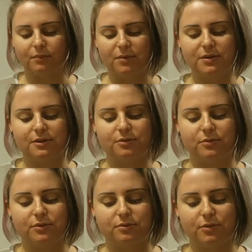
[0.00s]
Maybe this
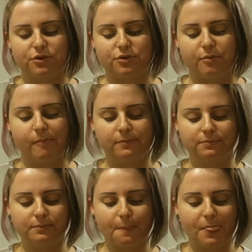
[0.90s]
one was mushroom.
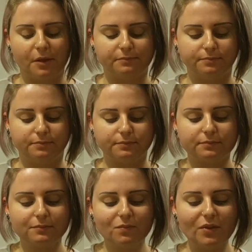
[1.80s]

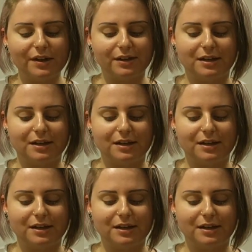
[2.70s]
I